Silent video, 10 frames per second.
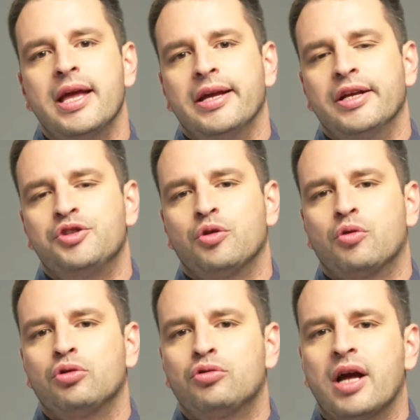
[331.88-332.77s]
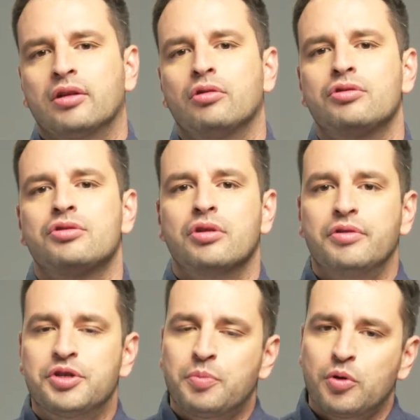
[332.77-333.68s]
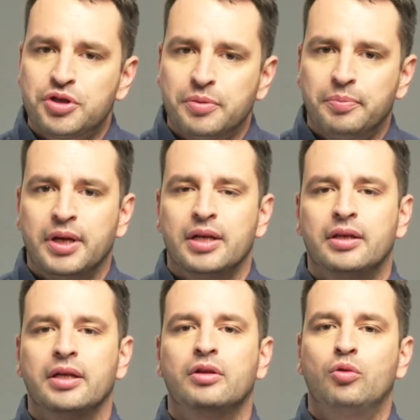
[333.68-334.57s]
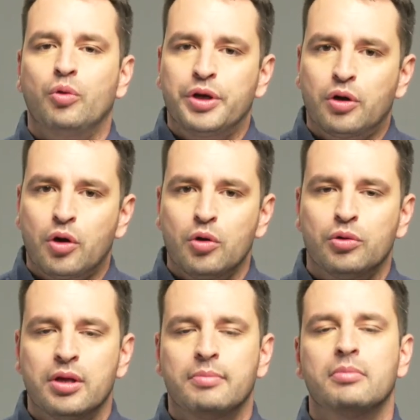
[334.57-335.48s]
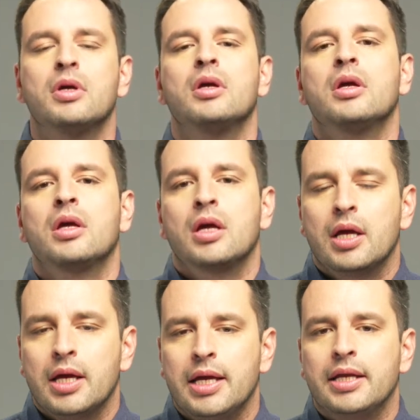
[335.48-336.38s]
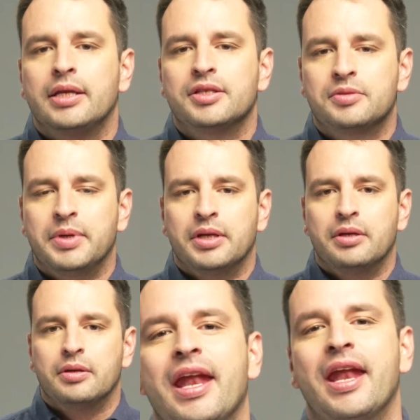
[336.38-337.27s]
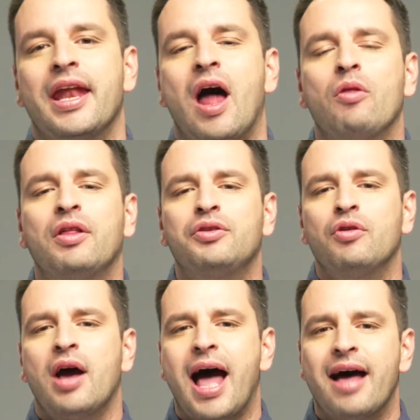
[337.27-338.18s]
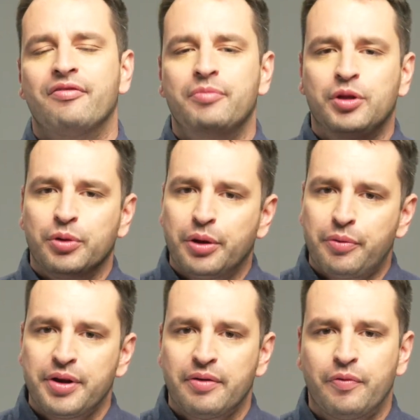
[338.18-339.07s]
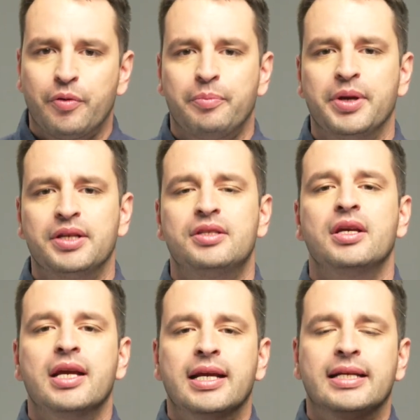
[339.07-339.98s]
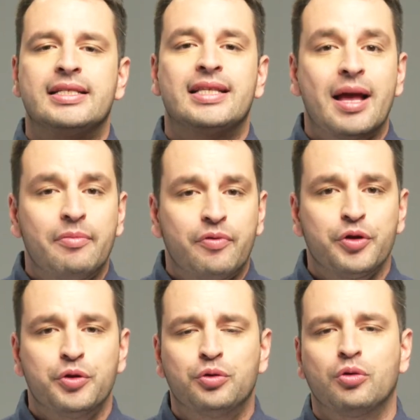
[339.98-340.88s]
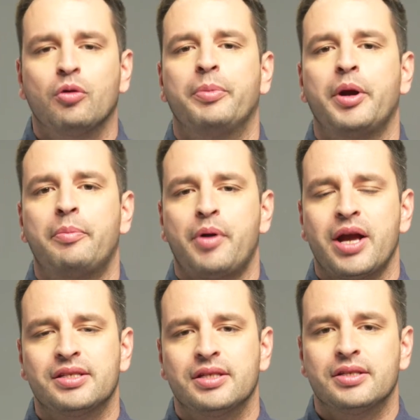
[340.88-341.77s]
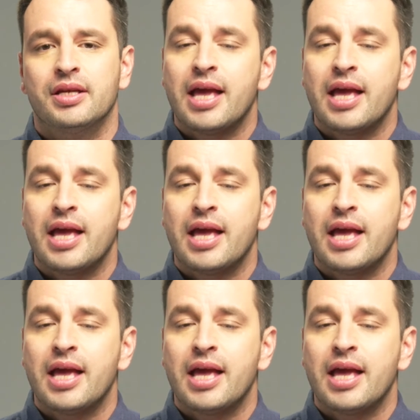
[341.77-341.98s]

it's your contractor's responsibility to include them in his bid. Now that you have between 3 and 4 bids, it's time for you to compare prices.